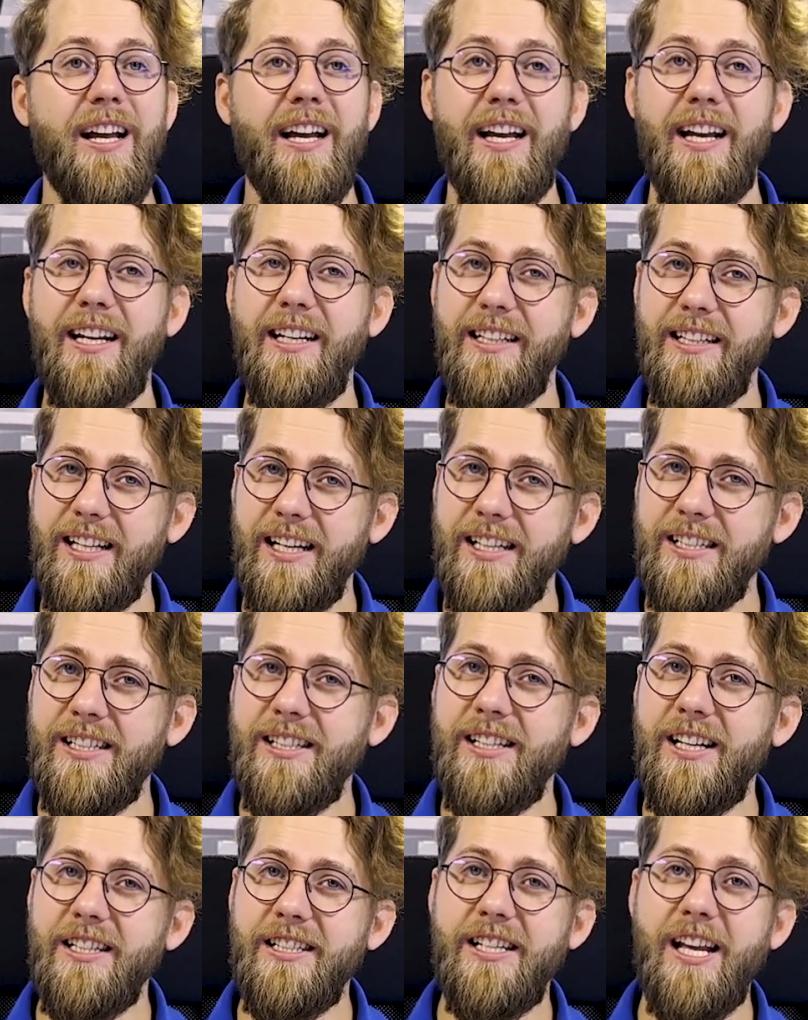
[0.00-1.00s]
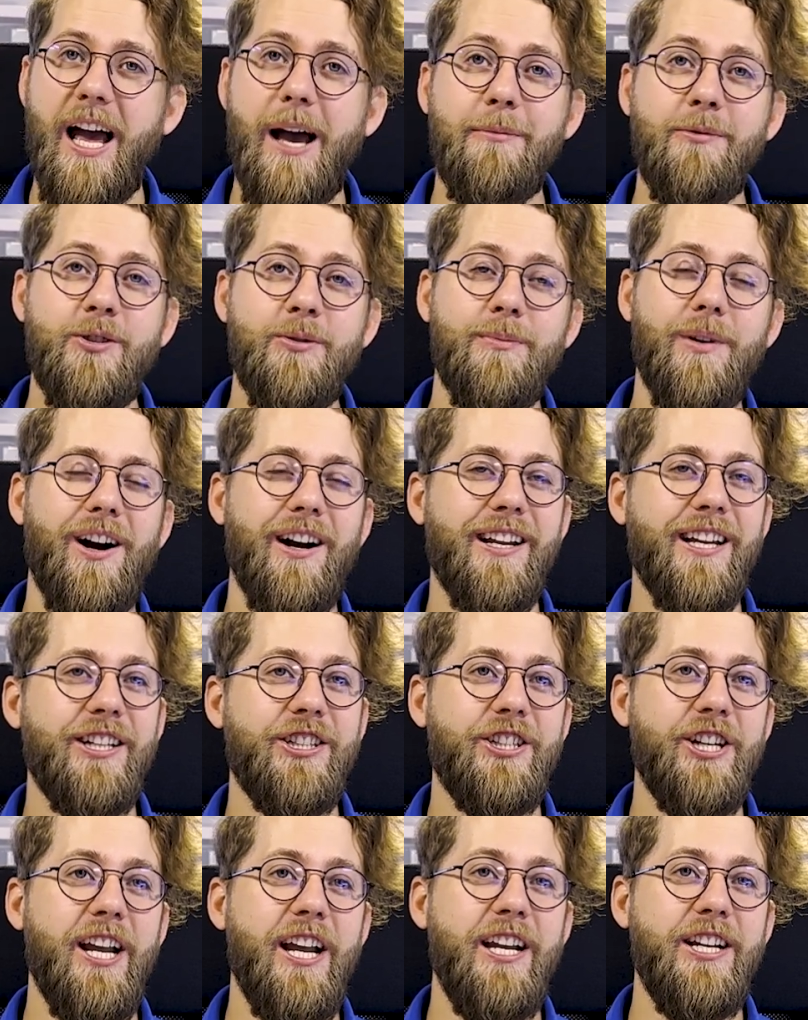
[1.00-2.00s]
it doesn't adapt to market
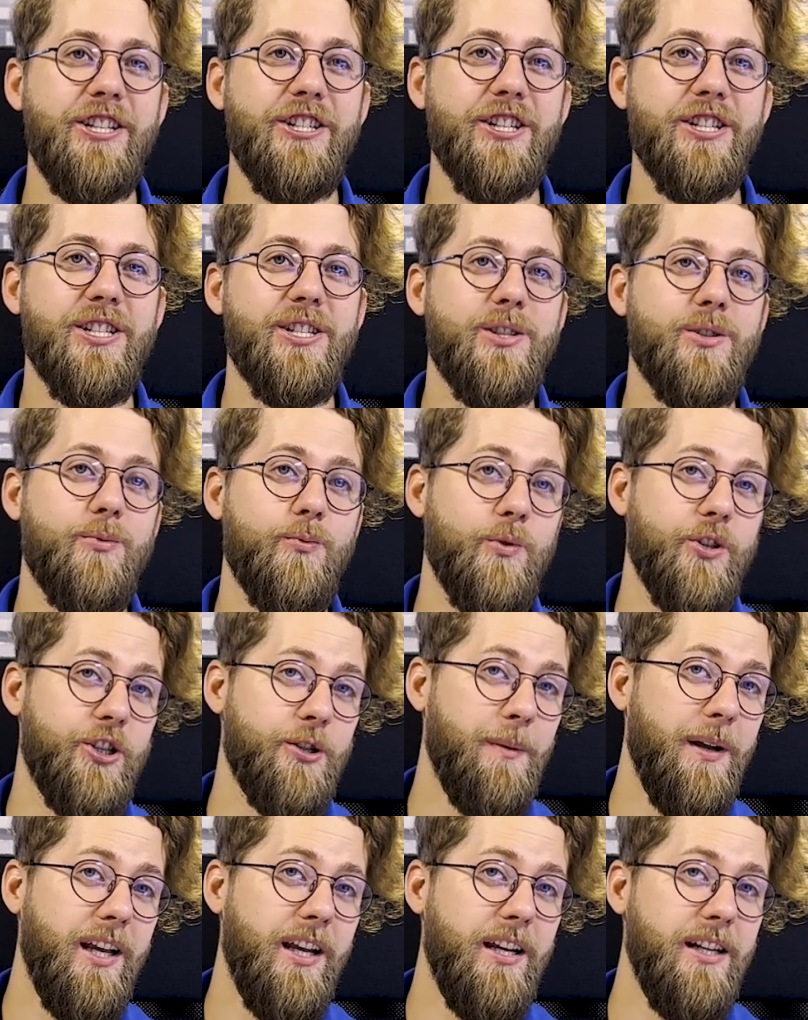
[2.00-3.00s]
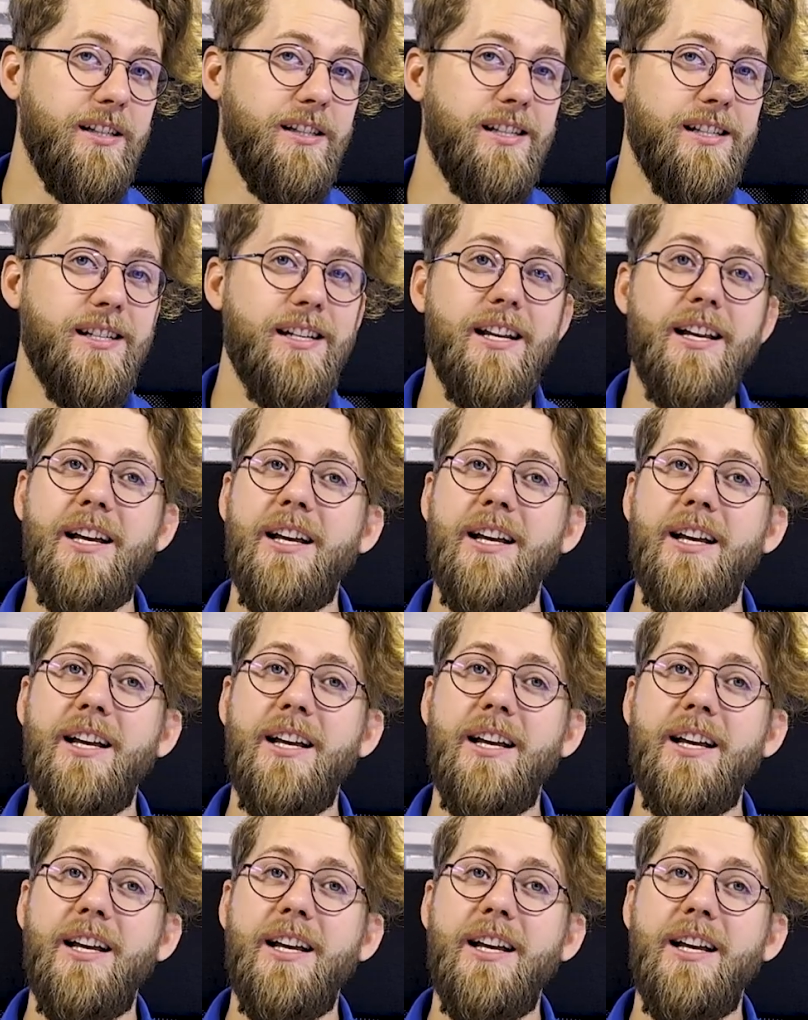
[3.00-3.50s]
changes, which means